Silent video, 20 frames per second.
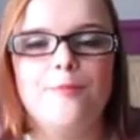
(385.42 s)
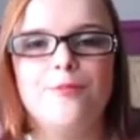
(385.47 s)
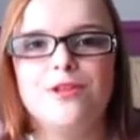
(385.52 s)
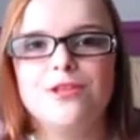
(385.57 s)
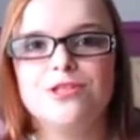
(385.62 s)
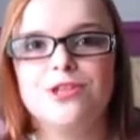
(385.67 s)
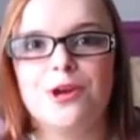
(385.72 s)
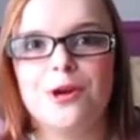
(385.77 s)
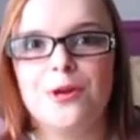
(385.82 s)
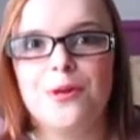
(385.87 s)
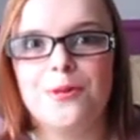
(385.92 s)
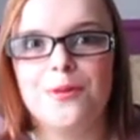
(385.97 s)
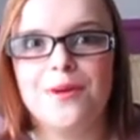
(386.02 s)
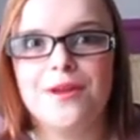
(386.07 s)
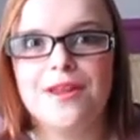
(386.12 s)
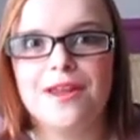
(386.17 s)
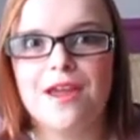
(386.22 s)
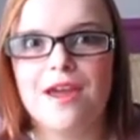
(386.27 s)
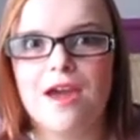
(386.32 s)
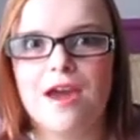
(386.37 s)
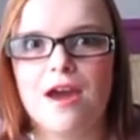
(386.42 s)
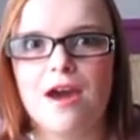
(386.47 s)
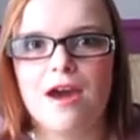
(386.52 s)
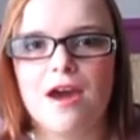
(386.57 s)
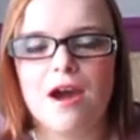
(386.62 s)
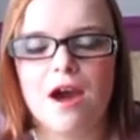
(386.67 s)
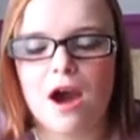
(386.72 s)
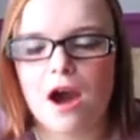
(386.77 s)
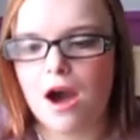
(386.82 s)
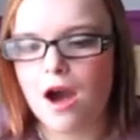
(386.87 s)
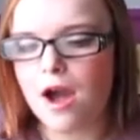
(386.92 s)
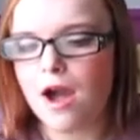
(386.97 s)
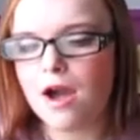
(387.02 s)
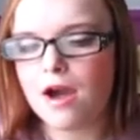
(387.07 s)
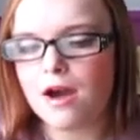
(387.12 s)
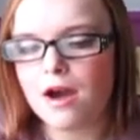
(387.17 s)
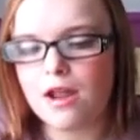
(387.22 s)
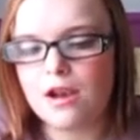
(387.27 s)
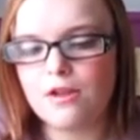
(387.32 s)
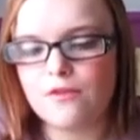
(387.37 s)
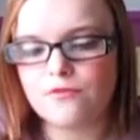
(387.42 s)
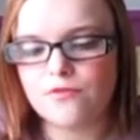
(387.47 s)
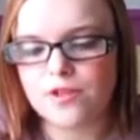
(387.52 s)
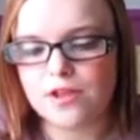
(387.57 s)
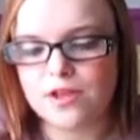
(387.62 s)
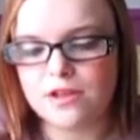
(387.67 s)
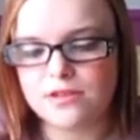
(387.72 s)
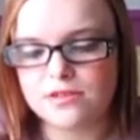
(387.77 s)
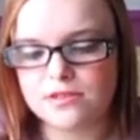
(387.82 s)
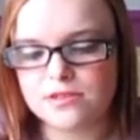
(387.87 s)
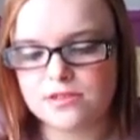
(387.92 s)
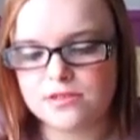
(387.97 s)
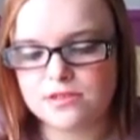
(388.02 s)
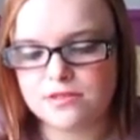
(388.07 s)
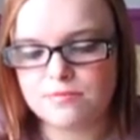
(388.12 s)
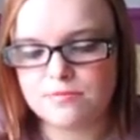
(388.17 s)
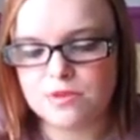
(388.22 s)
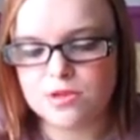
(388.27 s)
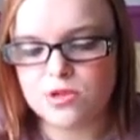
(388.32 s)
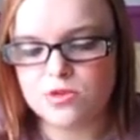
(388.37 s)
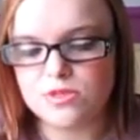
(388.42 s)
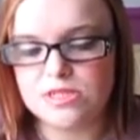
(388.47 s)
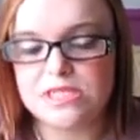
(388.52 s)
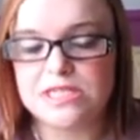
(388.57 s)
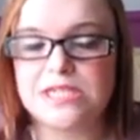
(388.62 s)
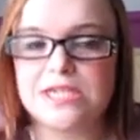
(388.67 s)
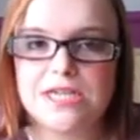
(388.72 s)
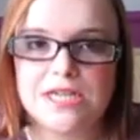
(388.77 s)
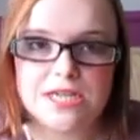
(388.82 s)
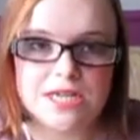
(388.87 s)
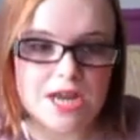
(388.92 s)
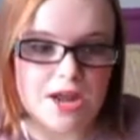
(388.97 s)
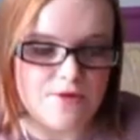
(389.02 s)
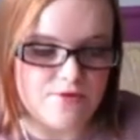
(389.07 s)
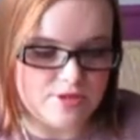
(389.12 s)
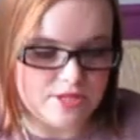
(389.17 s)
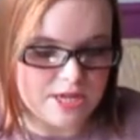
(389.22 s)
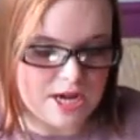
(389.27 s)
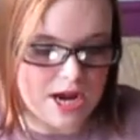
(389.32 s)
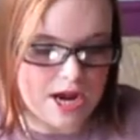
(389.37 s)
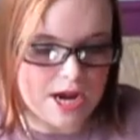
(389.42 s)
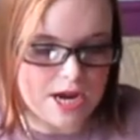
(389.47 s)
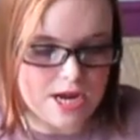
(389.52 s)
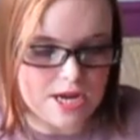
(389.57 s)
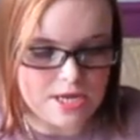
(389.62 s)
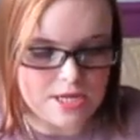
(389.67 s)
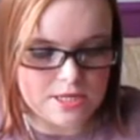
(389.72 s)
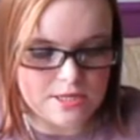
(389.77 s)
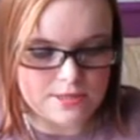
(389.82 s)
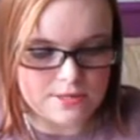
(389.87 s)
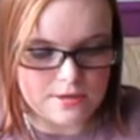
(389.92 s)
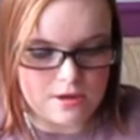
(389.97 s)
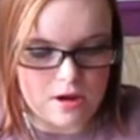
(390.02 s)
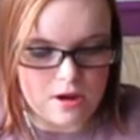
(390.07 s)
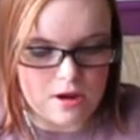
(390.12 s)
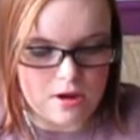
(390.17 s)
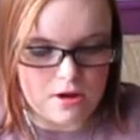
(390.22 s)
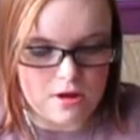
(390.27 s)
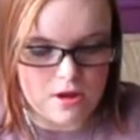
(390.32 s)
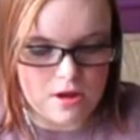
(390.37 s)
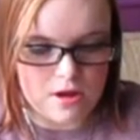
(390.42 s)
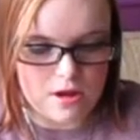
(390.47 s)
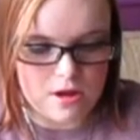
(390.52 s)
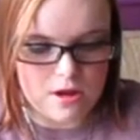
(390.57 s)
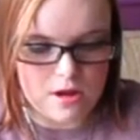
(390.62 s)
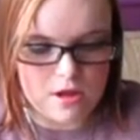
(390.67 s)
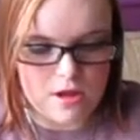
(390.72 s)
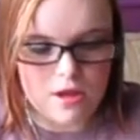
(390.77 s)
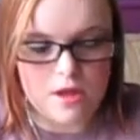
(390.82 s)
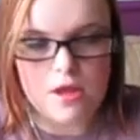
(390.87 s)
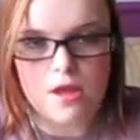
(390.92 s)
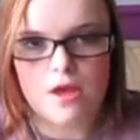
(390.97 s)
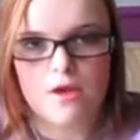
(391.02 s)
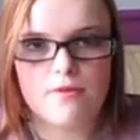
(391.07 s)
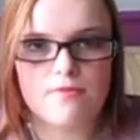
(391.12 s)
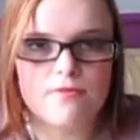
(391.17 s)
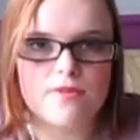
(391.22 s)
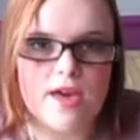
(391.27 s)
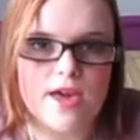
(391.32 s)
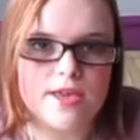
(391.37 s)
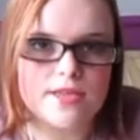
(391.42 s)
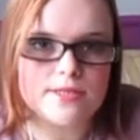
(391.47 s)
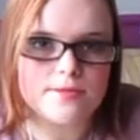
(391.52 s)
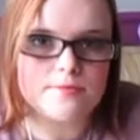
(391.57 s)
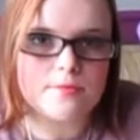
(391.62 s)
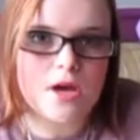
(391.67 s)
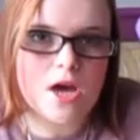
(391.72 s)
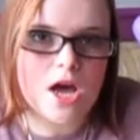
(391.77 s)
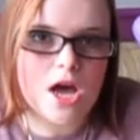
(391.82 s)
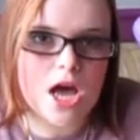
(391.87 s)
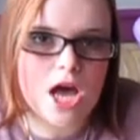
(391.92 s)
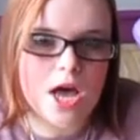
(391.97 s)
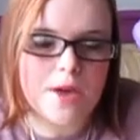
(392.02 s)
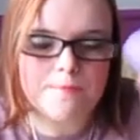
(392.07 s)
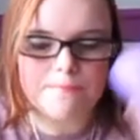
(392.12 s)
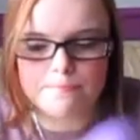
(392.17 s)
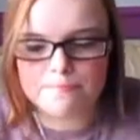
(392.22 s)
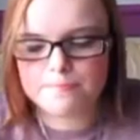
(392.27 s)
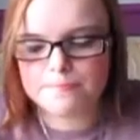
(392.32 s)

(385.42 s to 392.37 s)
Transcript: So yeah, I love this. Been using it every day, so thanks, Mum.